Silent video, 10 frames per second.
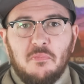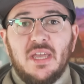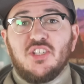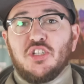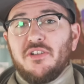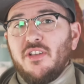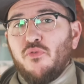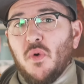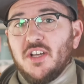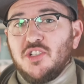Make sure
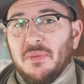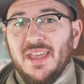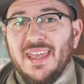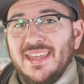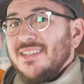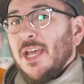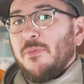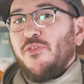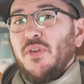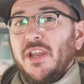you've watched my
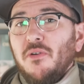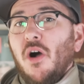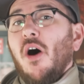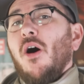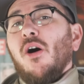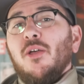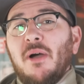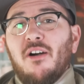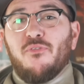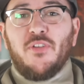in-depth video all
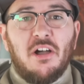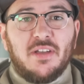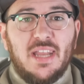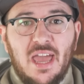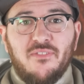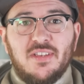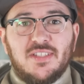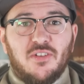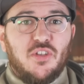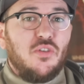about Falcon Heavy
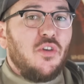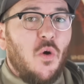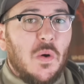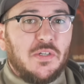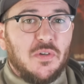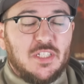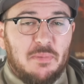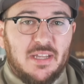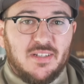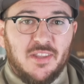so you know what to
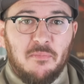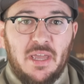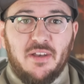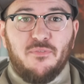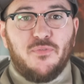expect on the maiden